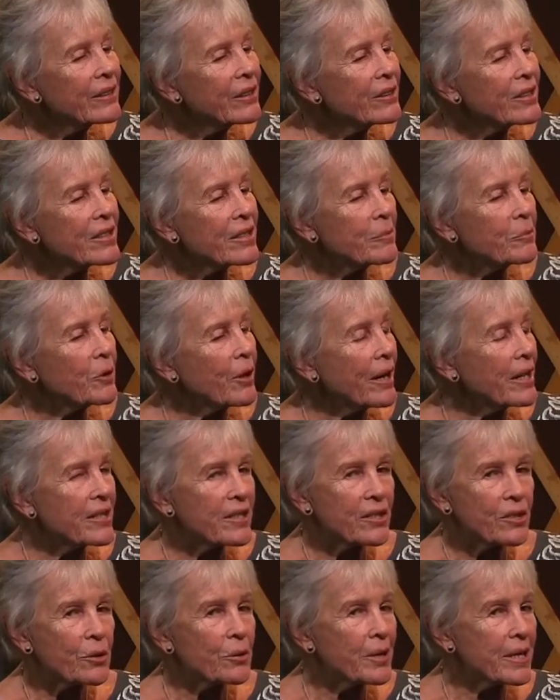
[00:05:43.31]
there are some
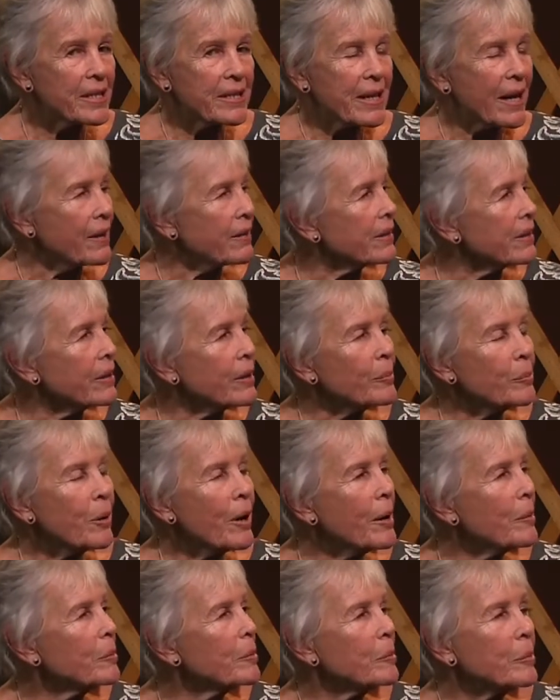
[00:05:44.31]
great stories out there,
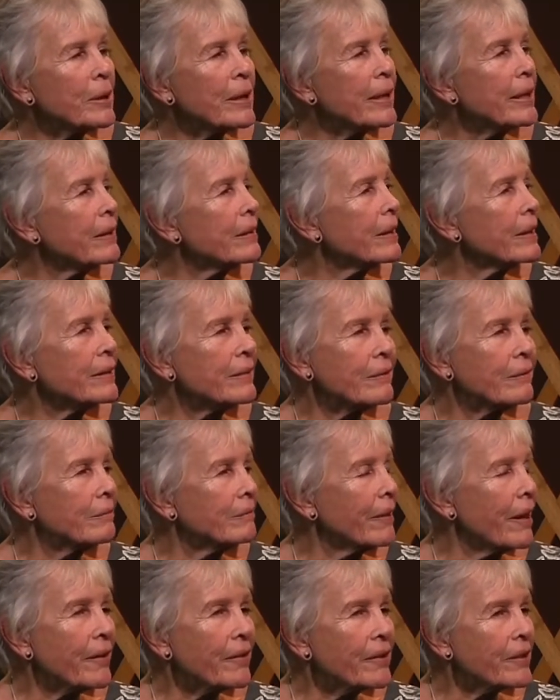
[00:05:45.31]
probably
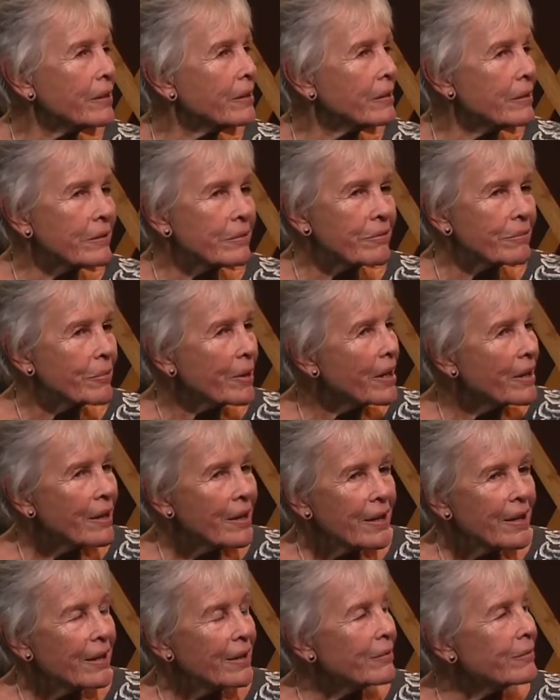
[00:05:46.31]
on other
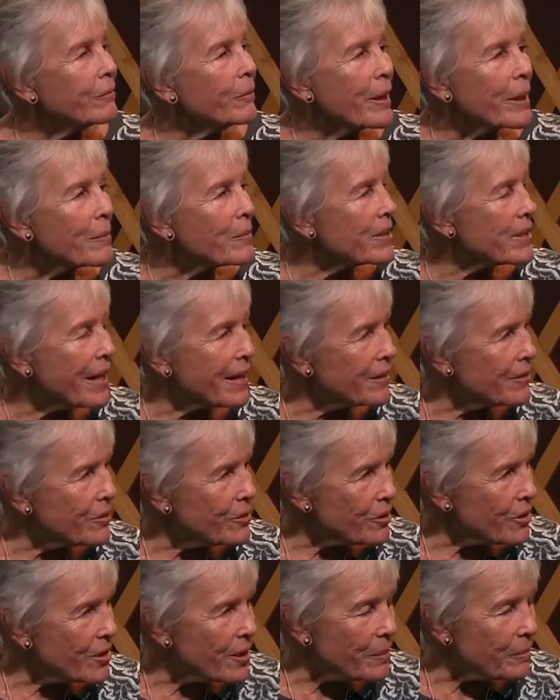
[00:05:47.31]

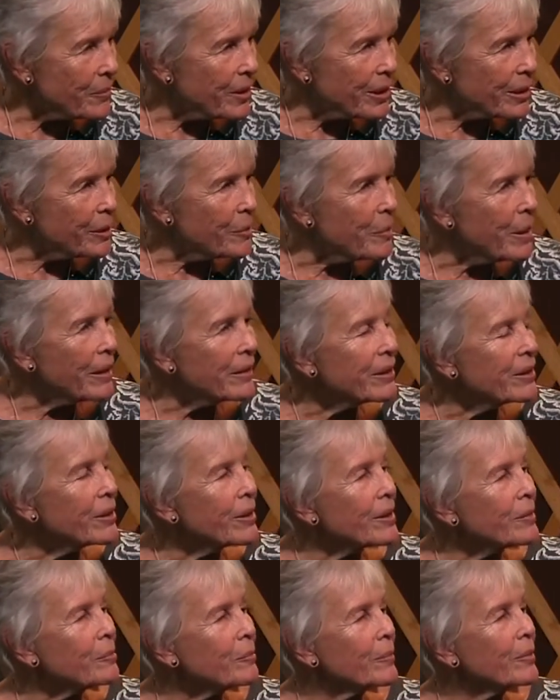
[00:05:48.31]
websites or something, about
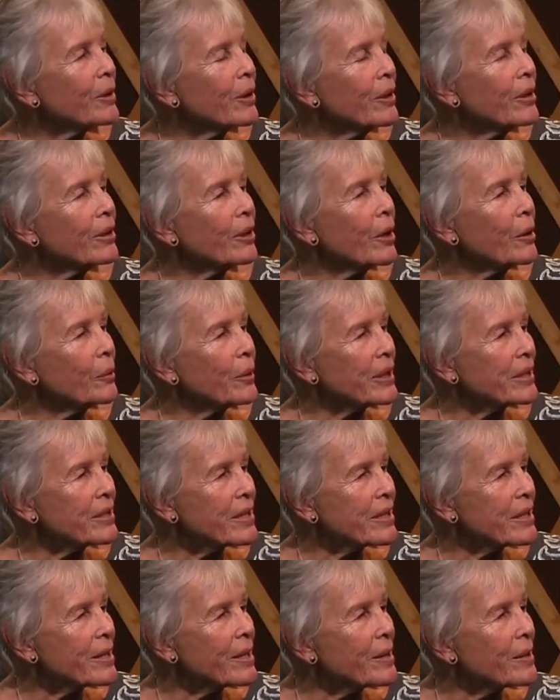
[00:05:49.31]
the going
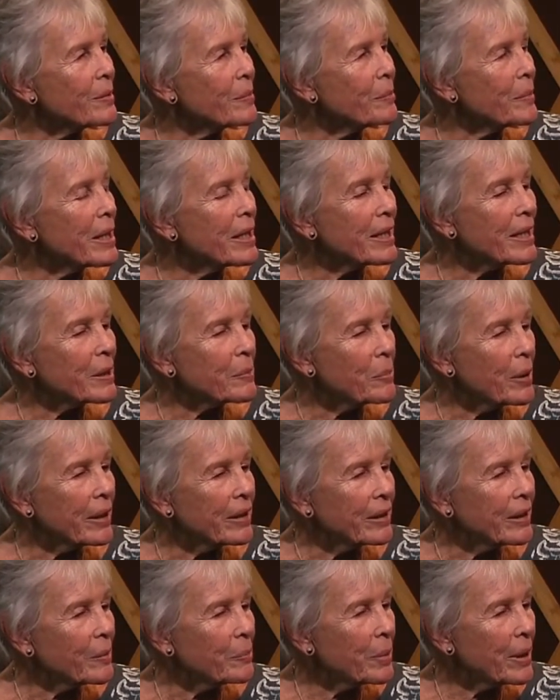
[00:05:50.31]
to the meeting.
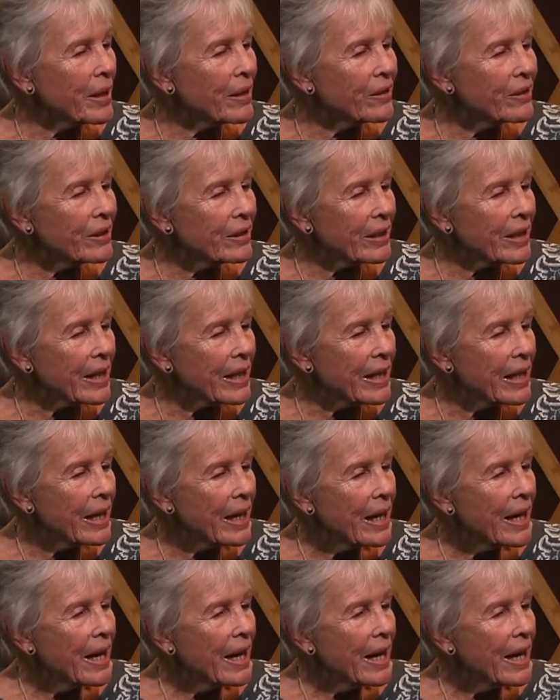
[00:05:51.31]
But apparently,